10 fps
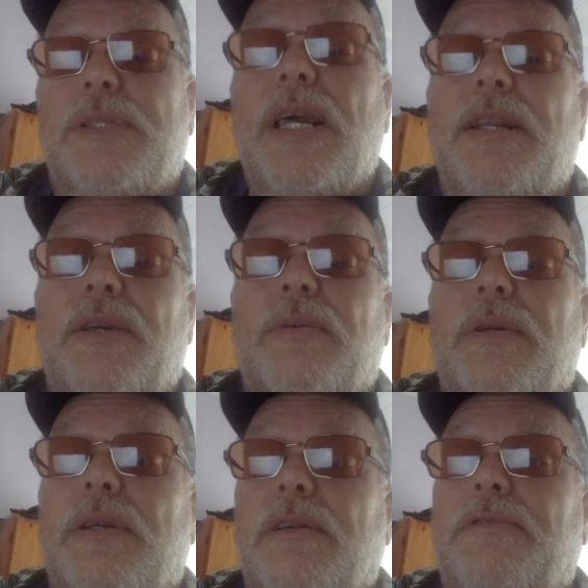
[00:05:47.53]
will tell you
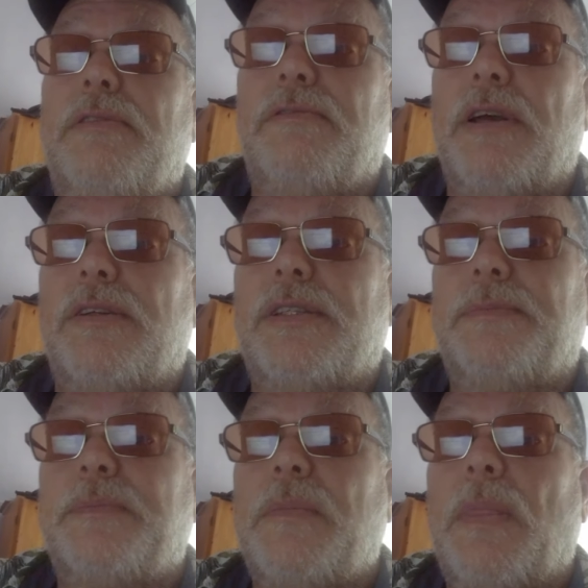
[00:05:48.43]
if you failed.
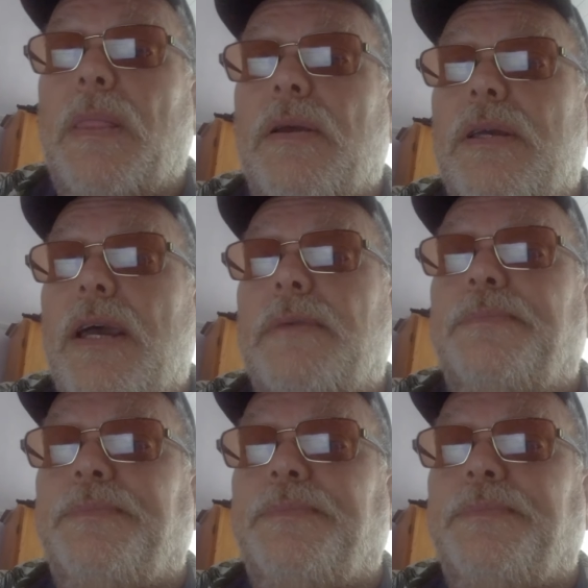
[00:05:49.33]
Okay.